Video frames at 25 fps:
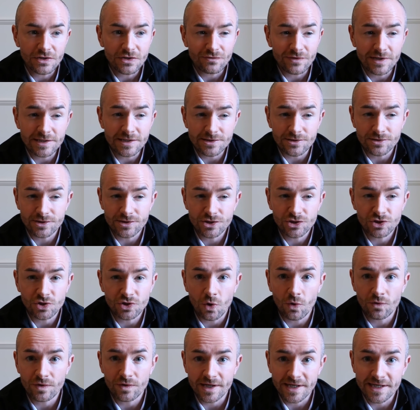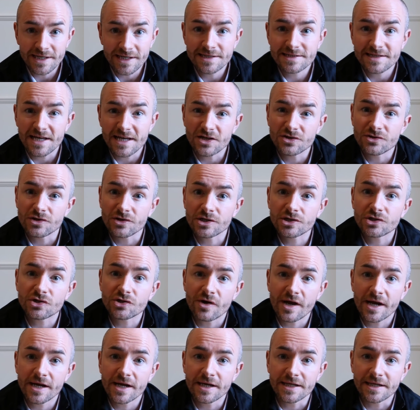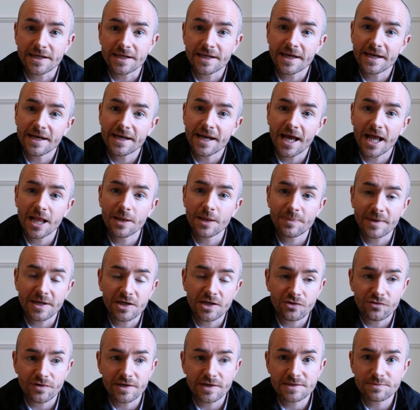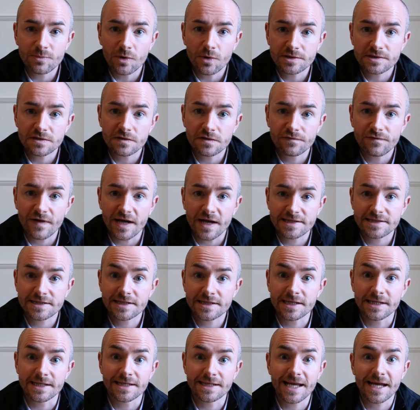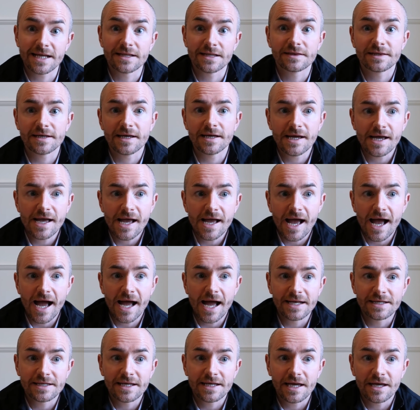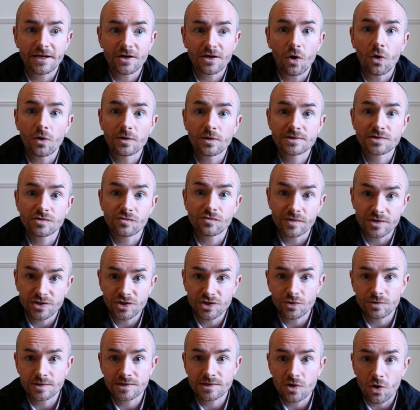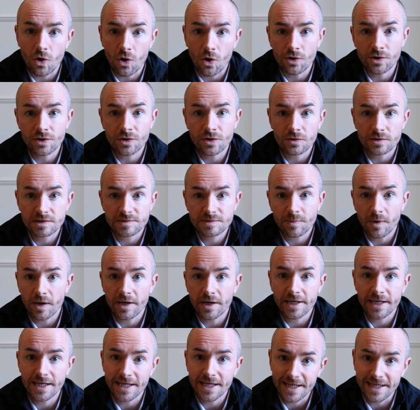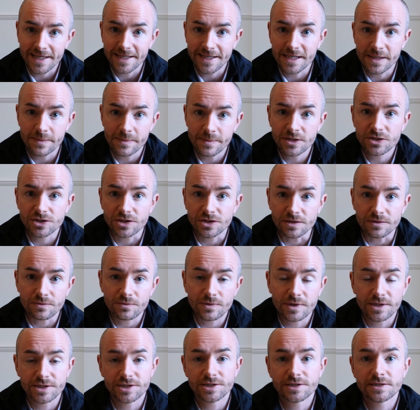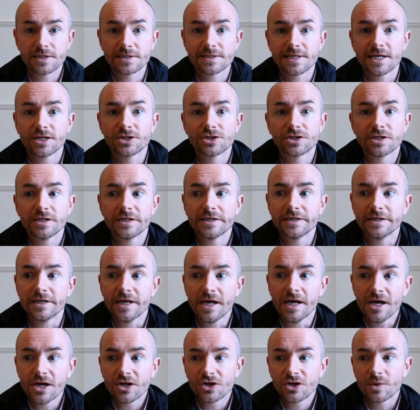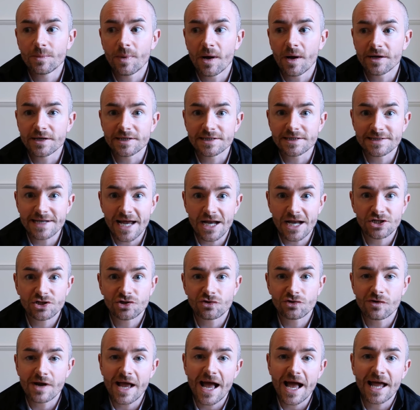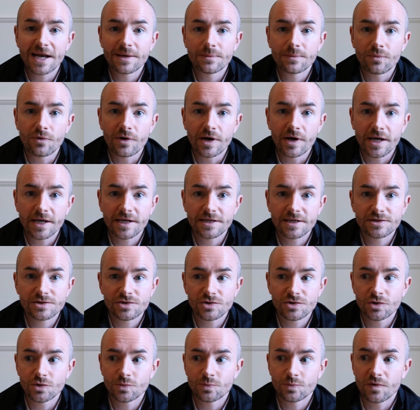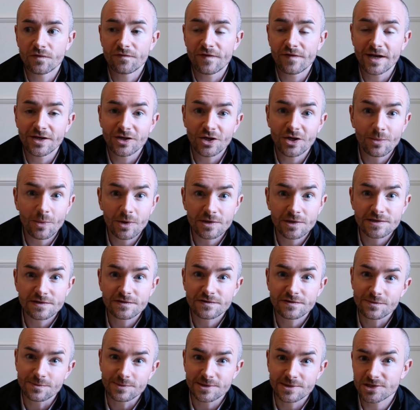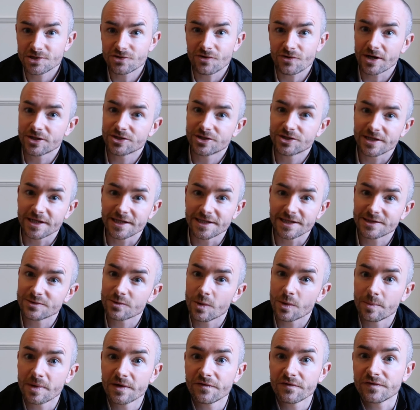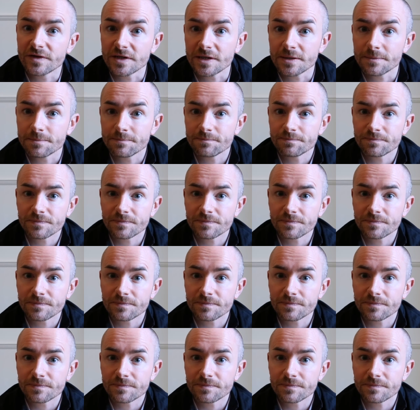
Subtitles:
Research has shown that eccentric training can help increase muscle fascicle length and can also reduce corticospinal inhibition, which is essentially your body's natural handbrake to prevent your muscles from stretching into oblivion.